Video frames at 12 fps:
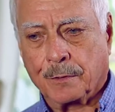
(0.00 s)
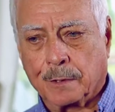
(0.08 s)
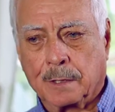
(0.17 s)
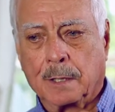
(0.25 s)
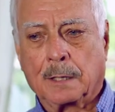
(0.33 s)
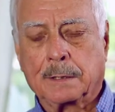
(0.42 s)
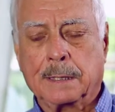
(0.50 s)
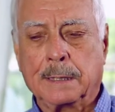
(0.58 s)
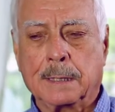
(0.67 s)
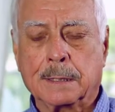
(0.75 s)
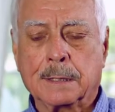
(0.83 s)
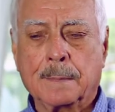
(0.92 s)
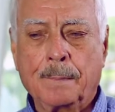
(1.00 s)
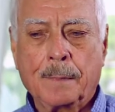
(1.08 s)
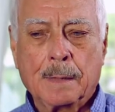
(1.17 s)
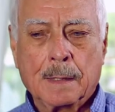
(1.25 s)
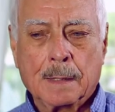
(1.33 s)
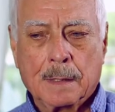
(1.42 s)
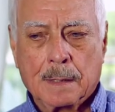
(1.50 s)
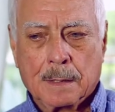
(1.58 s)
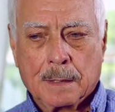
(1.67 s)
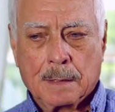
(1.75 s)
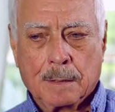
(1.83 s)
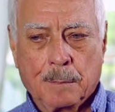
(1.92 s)
for inductees.
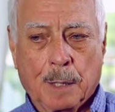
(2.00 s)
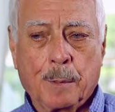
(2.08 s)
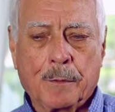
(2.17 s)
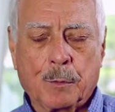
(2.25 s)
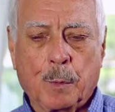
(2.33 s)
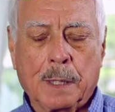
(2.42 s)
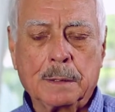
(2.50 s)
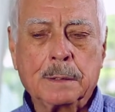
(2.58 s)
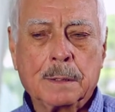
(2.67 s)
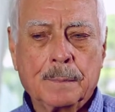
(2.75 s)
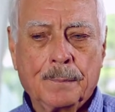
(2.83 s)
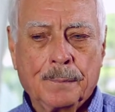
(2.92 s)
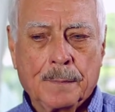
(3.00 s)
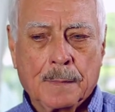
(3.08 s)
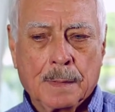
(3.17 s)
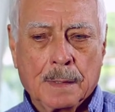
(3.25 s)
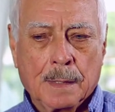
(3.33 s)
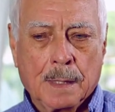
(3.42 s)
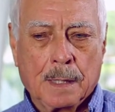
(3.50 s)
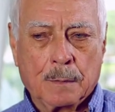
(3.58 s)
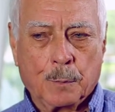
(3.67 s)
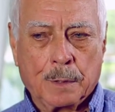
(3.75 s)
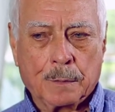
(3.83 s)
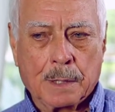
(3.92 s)
My mother went,
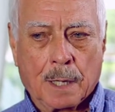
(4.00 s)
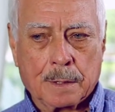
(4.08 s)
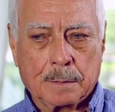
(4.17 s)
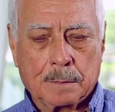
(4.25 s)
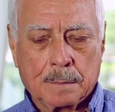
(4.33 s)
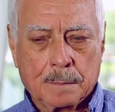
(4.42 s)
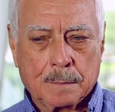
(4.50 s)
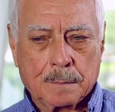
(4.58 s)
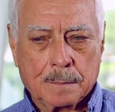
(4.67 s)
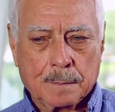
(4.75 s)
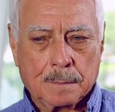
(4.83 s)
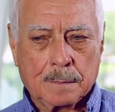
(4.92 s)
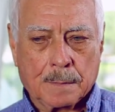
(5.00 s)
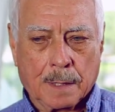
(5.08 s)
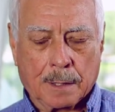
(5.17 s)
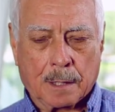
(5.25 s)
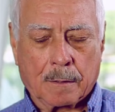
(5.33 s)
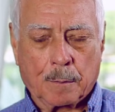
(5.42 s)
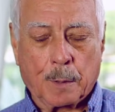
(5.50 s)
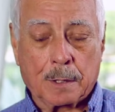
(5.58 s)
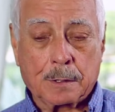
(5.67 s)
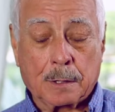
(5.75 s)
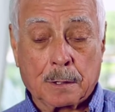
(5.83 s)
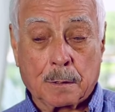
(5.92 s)
and we got a, I got on the
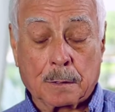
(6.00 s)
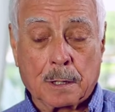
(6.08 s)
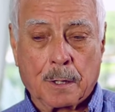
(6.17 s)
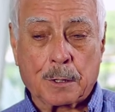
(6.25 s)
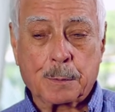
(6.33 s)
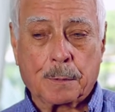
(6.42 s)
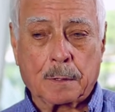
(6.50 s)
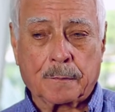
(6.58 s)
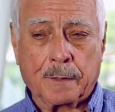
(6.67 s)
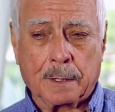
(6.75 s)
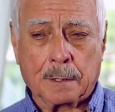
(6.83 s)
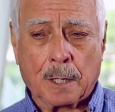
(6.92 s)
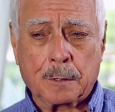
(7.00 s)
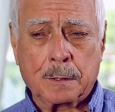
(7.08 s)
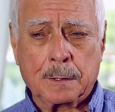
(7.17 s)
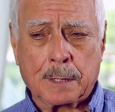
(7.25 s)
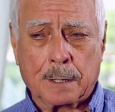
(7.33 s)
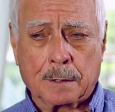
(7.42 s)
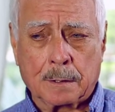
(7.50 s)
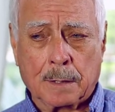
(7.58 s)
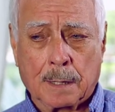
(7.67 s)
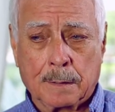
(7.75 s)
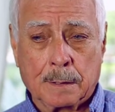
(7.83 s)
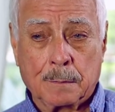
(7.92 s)
bus to go to Clarksburg for the induction center, and
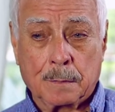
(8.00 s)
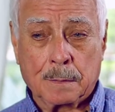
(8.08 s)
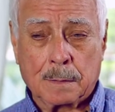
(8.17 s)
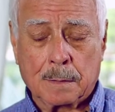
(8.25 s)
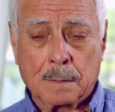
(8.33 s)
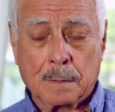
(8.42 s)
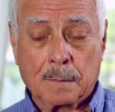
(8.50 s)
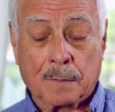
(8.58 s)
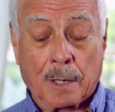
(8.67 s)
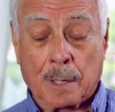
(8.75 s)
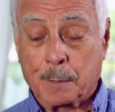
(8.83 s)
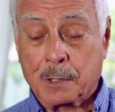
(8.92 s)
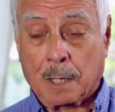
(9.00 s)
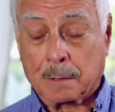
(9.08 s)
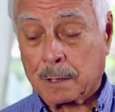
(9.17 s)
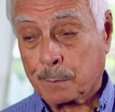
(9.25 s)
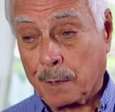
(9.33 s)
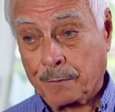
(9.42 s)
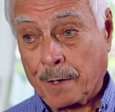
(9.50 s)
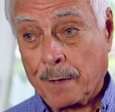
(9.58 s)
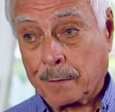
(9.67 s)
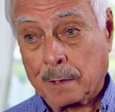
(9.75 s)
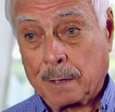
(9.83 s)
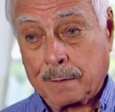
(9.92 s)
I was very upset because my
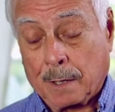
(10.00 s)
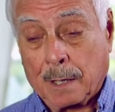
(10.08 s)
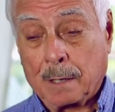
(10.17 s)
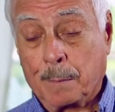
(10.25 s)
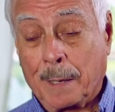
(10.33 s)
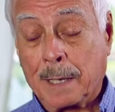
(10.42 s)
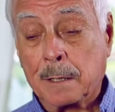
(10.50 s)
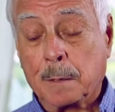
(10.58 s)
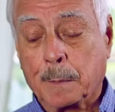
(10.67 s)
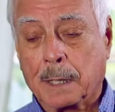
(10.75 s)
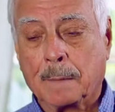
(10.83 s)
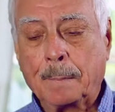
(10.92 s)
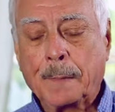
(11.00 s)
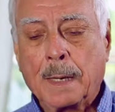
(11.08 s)
father had thought had abandoned me.